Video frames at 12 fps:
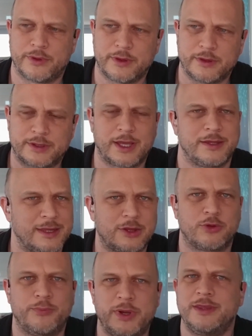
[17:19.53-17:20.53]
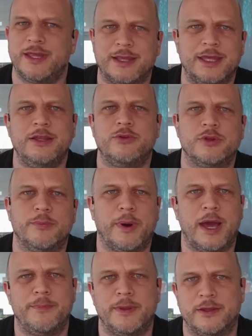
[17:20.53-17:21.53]
starting that to bring that into the
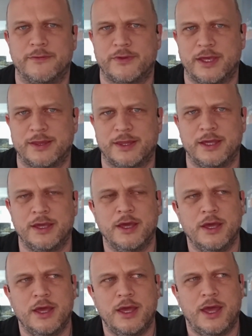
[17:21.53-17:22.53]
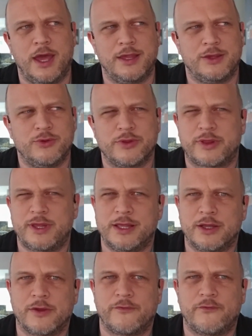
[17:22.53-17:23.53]
pipeline of testing, and you'll see a
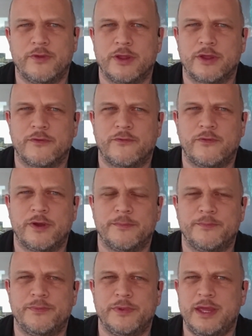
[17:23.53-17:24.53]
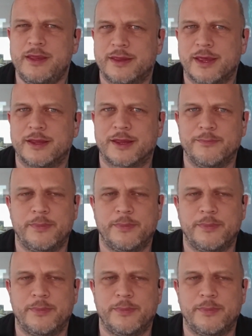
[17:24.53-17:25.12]
lot of insights and